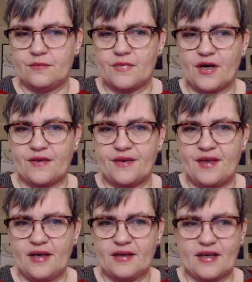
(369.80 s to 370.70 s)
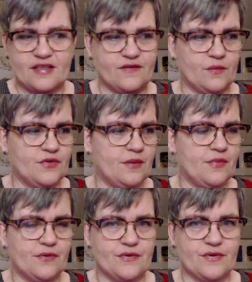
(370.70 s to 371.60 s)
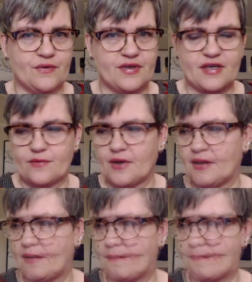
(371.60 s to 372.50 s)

I think that's from Jibby Roo Sews as well.